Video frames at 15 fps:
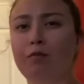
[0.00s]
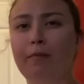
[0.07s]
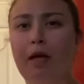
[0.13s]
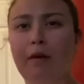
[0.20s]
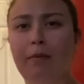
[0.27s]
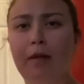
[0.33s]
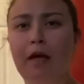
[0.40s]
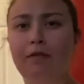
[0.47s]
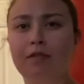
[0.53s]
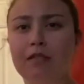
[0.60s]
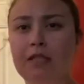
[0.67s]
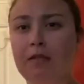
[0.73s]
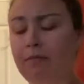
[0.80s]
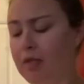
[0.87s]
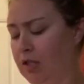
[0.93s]
maybe have
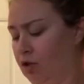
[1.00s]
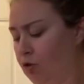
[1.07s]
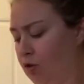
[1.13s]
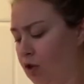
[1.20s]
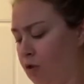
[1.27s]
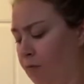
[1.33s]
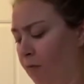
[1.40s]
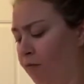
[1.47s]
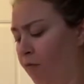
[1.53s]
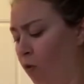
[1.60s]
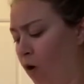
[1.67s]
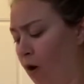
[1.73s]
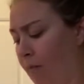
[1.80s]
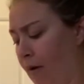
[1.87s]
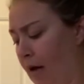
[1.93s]
seen me do this
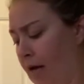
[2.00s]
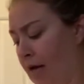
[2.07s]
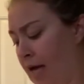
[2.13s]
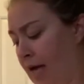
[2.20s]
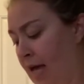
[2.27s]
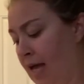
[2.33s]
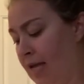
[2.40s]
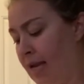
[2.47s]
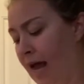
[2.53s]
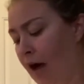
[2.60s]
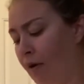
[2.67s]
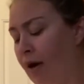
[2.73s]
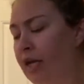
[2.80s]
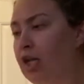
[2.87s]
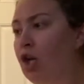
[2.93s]
before, but now
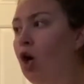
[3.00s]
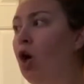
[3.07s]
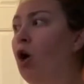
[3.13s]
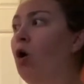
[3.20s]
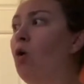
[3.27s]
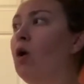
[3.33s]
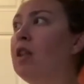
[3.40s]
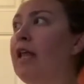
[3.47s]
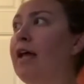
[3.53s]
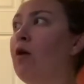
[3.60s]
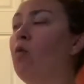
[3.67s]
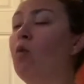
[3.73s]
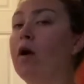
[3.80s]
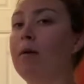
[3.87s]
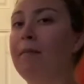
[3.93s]
I know like
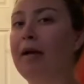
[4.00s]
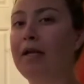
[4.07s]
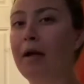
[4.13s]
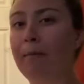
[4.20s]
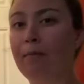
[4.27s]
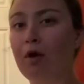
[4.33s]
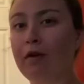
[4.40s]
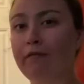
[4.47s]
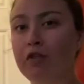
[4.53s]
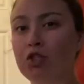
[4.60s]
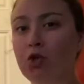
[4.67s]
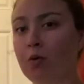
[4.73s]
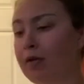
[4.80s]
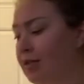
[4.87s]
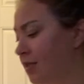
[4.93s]
where my number
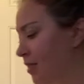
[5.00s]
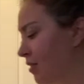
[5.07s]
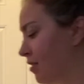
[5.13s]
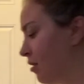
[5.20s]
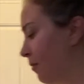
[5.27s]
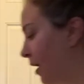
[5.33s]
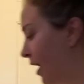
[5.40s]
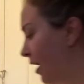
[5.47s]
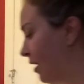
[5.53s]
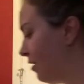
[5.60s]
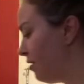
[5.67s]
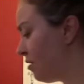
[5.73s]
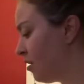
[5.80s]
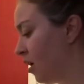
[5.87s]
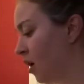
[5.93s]
inventory system
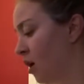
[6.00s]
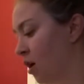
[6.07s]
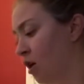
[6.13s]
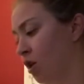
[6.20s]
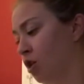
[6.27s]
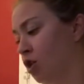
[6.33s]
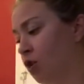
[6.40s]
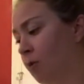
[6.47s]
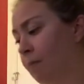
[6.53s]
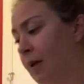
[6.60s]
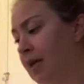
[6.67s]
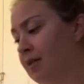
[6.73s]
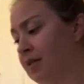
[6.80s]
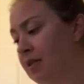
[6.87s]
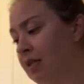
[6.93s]
is. So
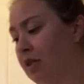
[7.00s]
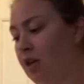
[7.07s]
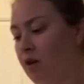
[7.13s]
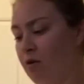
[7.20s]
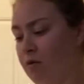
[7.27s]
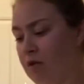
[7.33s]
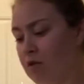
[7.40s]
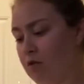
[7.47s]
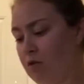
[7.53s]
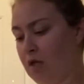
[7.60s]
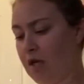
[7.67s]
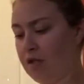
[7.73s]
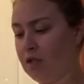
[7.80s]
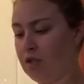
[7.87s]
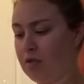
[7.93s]
basically, oh, these are a
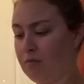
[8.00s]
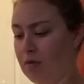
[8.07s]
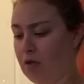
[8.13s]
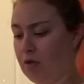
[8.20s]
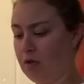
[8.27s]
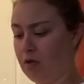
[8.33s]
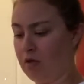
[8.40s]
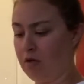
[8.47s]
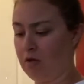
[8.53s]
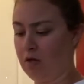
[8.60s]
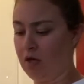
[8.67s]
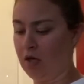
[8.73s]
lot smaller.